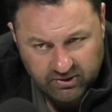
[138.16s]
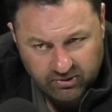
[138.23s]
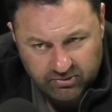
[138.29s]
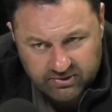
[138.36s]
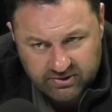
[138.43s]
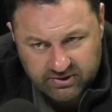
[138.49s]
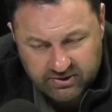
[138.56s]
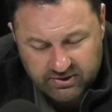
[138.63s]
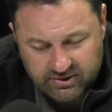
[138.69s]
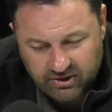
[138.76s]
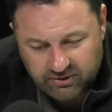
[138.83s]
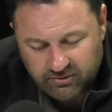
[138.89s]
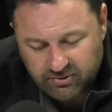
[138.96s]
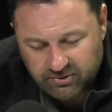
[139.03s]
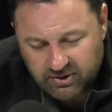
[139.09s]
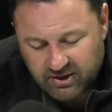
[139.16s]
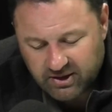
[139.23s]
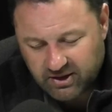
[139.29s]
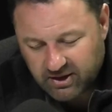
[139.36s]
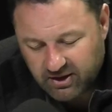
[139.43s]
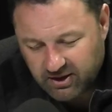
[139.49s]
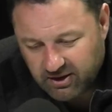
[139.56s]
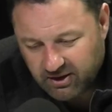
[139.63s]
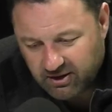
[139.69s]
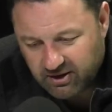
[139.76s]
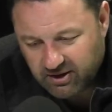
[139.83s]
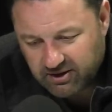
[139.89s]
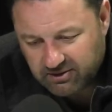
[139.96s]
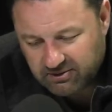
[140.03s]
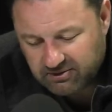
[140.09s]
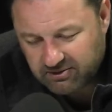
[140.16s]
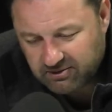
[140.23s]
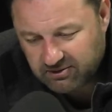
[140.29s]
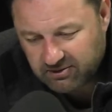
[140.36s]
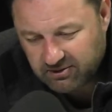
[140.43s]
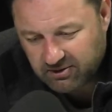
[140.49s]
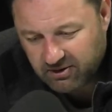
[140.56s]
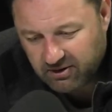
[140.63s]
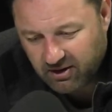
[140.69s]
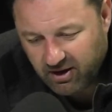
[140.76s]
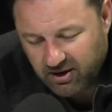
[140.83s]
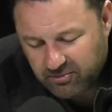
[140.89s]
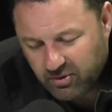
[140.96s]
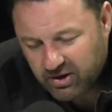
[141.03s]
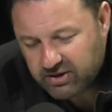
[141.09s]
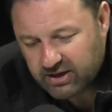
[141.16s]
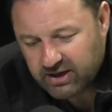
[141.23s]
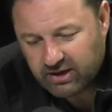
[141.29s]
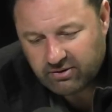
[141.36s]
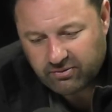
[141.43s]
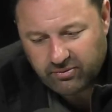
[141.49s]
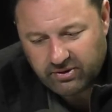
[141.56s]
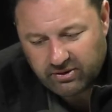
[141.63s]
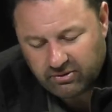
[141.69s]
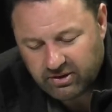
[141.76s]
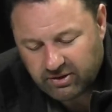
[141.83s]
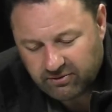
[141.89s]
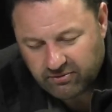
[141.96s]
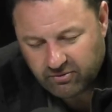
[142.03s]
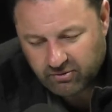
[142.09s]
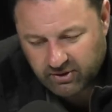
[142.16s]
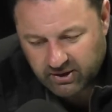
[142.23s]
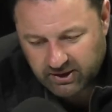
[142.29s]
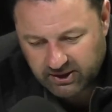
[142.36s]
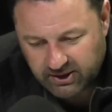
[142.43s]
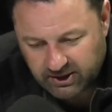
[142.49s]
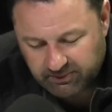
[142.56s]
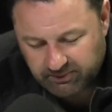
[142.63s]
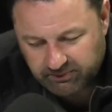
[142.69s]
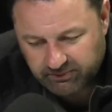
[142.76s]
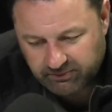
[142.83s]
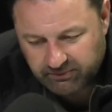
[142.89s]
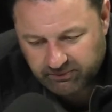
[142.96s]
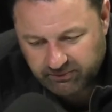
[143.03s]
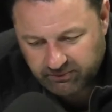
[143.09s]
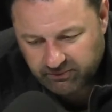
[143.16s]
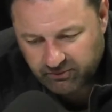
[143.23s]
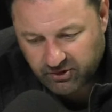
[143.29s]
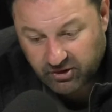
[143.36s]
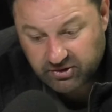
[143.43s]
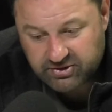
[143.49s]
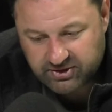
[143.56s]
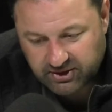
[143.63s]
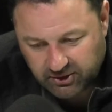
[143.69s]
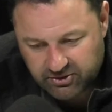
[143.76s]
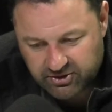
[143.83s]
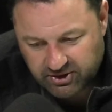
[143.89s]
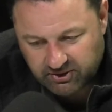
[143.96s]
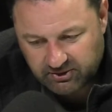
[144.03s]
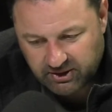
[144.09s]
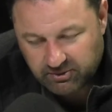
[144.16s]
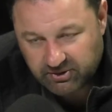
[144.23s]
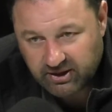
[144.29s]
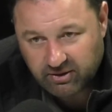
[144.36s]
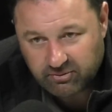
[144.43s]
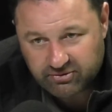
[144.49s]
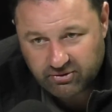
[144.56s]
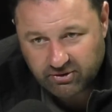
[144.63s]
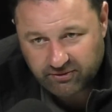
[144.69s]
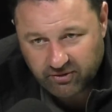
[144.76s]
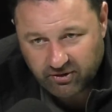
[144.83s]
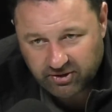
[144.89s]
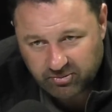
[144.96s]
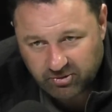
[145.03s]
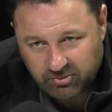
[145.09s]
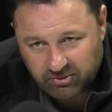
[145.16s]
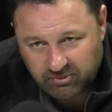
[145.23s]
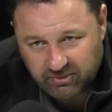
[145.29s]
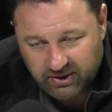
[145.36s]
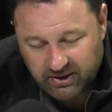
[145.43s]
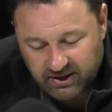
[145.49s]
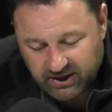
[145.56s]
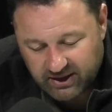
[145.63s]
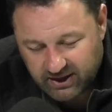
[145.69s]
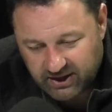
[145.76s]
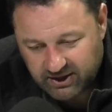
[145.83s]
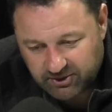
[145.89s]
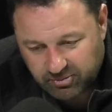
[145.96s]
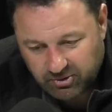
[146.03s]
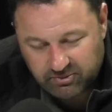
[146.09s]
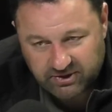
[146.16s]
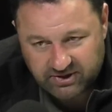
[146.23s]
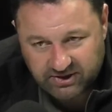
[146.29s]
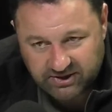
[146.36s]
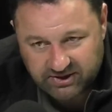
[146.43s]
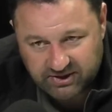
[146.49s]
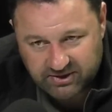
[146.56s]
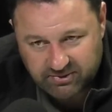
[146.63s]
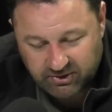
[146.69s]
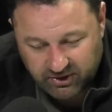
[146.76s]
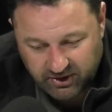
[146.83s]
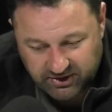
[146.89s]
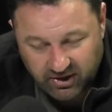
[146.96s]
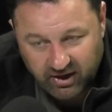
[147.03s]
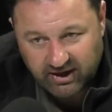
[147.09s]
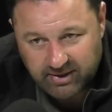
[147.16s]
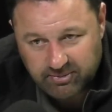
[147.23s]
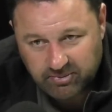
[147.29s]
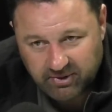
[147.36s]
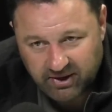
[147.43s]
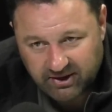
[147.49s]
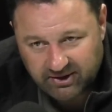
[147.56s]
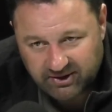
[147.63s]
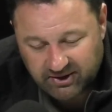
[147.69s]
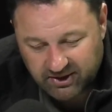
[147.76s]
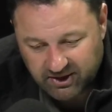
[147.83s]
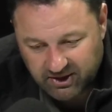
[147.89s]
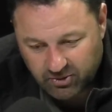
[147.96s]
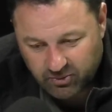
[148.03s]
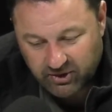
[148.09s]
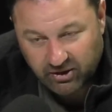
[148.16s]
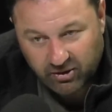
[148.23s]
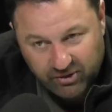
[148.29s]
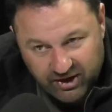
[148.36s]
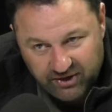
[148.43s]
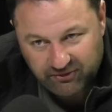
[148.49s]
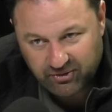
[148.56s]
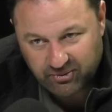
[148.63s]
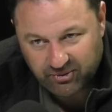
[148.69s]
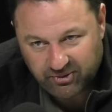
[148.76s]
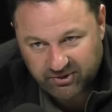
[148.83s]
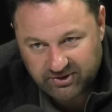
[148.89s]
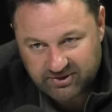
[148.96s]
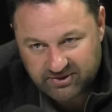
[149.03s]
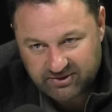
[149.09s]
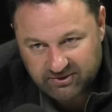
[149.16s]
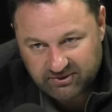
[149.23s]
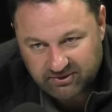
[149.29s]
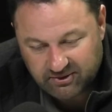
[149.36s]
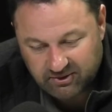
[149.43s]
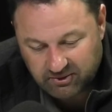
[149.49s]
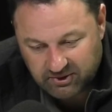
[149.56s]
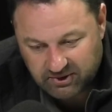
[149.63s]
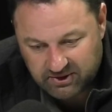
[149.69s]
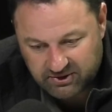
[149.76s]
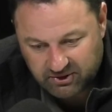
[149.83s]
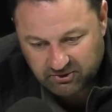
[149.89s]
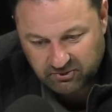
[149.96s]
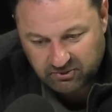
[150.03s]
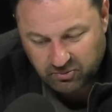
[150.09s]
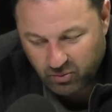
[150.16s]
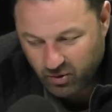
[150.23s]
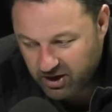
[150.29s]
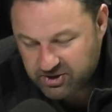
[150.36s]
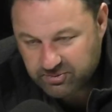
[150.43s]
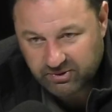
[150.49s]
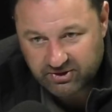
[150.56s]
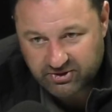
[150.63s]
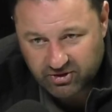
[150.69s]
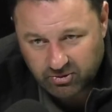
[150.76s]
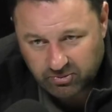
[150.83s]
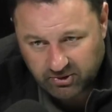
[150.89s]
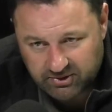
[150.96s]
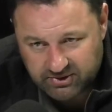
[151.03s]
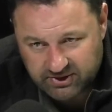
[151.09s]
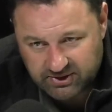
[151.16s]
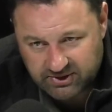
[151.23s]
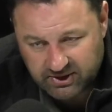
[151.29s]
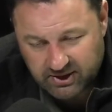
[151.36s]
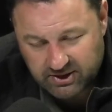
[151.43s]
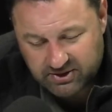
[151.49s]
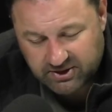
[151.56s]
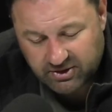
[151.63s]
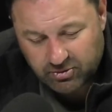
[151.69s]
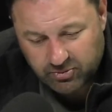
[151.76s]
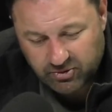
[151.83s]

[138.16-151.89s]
clauses and so forth. I wonder here if we're looking for a we've got a solution and now we're trying to find the problem, and the problem doesn't exist. We've got a tight labour market. We're looking for workers. There's not widespread job losses. Skilled